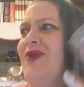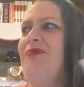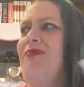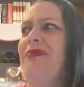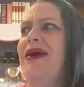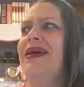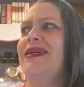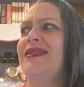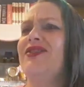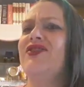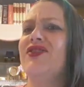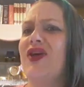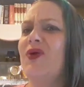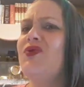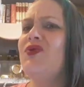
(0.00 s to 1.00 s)
don't be
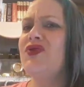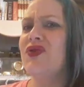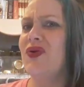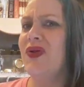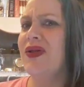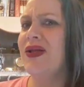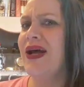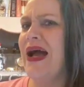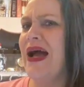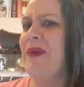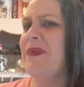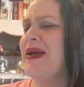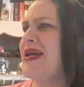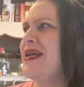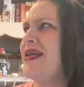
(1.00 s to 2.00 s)
unsocial. I
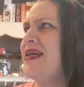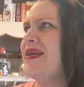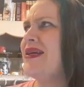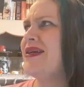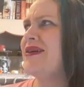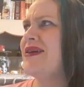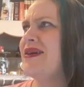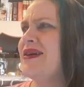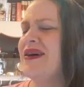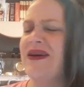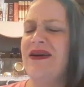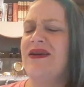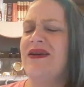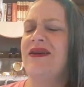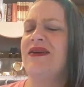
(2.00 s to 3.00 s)
mean, I don't
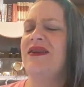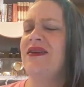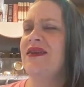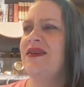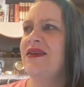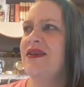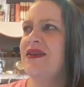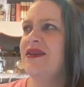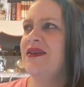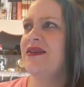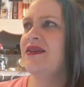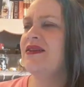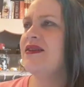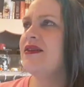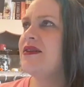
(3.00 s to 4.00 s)
want anybody get butt hurt.
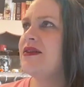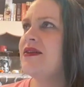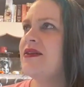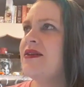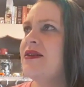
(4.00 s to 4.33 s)
Who is it?